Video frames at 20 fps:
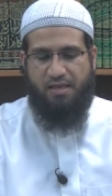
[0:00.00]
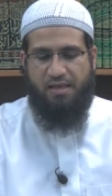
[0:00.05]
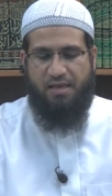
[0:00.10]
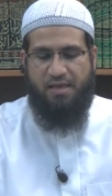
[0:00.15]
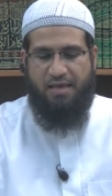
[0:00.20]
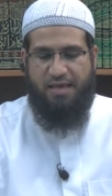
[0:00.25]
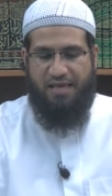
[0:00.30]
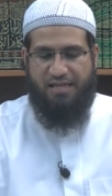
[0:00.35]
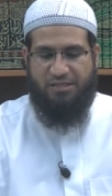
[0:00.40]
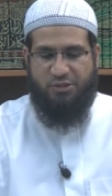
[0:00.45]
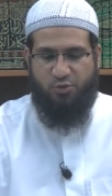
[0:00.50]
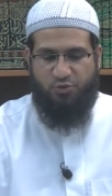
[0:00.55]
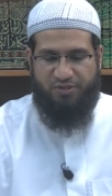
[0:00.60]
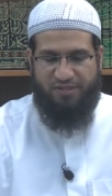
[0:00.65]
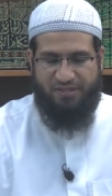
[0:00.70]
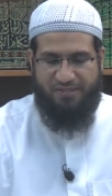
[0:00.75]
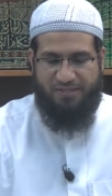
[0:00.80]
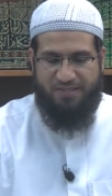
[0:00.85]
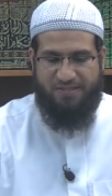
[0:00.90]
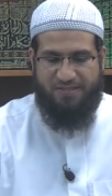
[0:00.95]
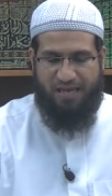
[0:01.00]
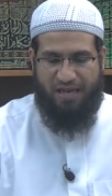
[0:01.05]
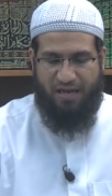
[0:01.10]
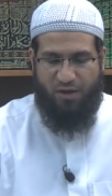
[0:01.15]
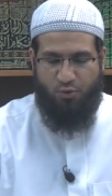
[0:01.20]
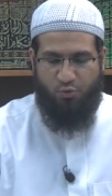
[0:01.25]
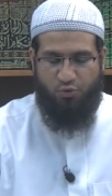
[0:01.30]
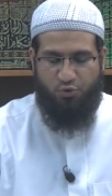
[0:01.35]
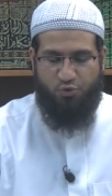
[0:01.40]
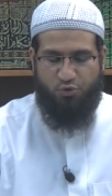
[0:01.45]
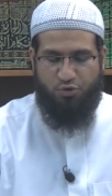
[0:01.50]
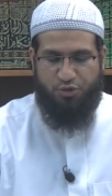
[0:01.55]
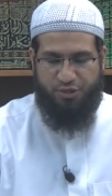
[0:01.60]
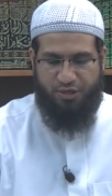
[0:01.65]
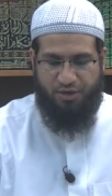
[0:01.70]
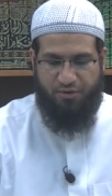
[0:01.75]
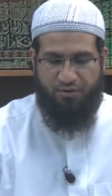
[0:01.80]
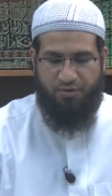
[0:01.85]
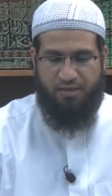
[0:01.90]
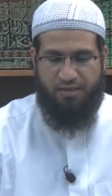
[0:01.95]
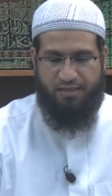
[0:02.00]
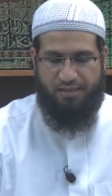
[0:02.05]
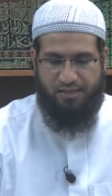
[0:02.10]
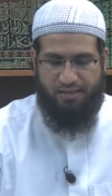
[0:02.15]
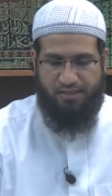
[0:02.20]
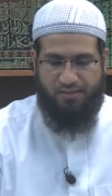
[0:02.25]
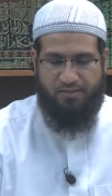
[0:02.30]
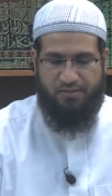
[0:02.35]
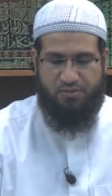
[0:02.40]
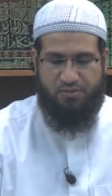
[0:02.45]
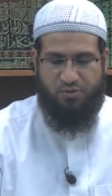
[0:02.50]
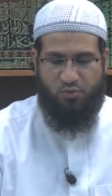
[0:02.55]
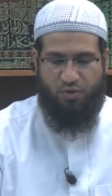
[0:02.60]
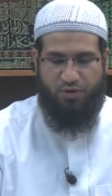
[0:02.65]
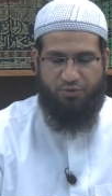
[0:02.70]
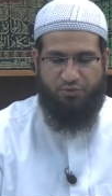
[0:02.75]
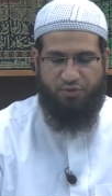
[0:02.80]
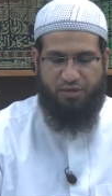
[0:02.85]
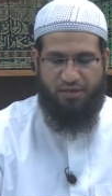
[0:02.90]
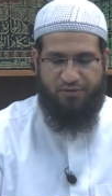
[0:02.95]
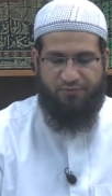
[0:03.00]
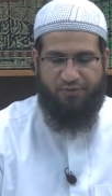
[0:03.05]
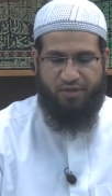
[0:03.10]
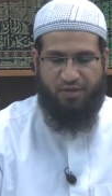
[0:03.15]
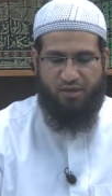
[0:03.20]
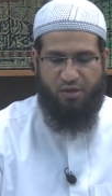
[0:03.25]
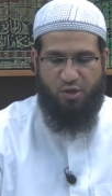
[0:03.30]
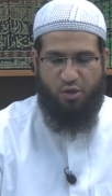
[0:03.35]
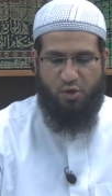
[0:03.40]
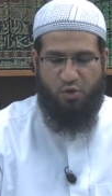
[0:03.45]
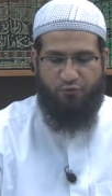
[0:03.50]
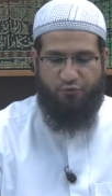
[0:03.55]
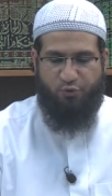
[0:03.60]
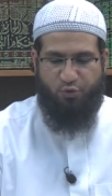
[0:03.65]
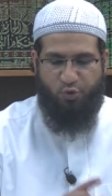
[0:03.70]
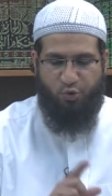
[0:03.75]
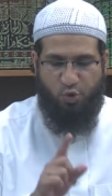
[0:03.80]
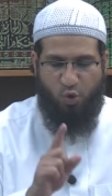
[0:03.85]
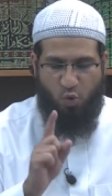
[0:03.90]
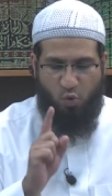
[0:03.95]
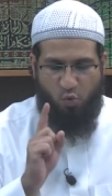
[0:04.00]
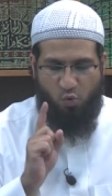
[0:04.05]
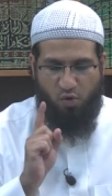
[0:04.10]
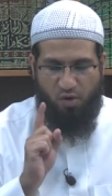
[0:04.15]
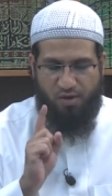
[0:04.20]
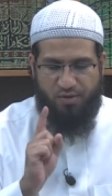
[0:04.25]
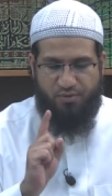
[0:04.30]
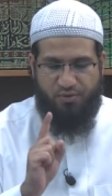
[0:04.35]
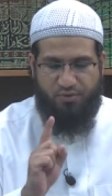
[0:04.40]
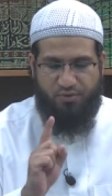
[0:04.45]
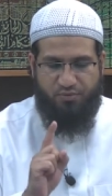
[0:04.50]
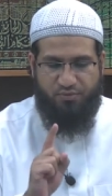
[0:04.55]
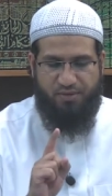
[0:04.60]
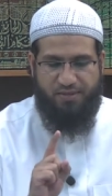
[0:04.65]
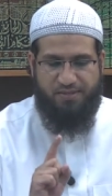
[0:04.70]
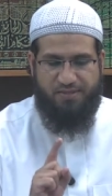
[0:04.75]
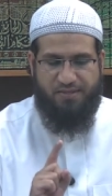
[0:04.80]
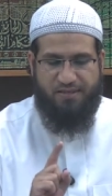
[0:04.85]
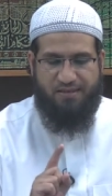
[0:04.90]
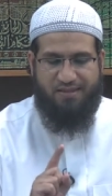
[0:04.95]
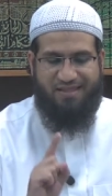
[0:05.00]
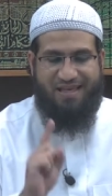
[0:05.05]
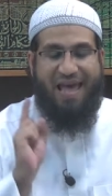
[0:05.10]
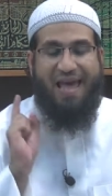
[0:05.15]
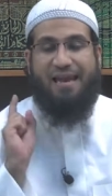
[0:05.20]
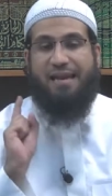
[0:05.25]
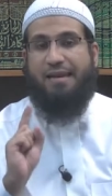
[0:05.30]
And so this is how your charity is when you give it for no other reason than